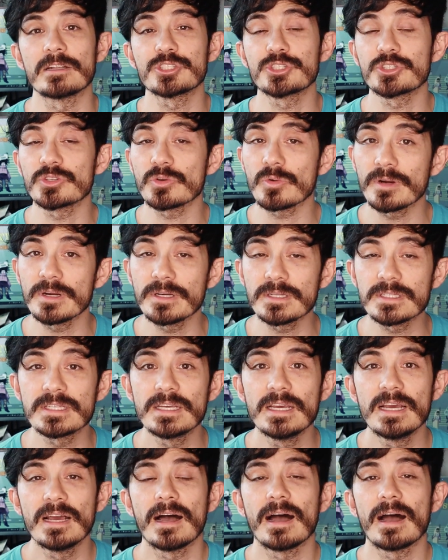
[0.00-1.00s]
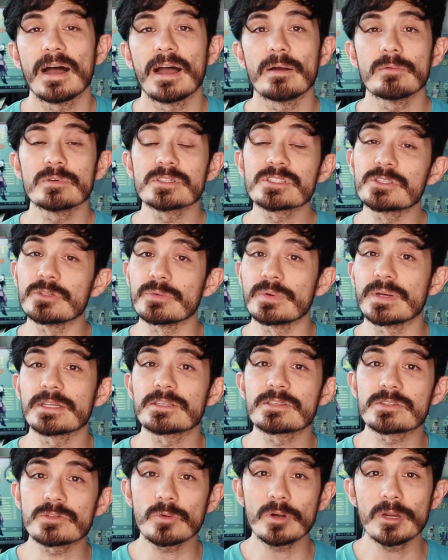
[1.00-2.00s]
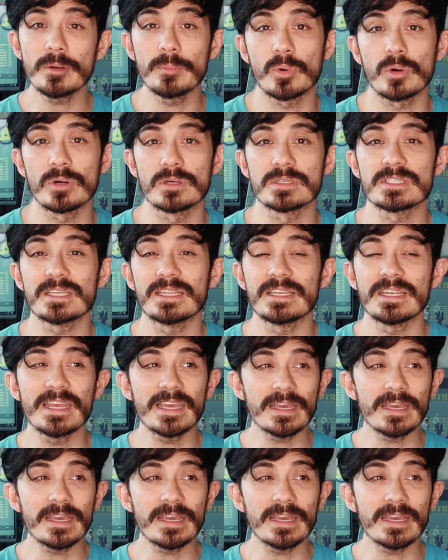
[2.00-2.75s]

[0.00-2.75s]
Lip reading: short, I was doing storyboards, and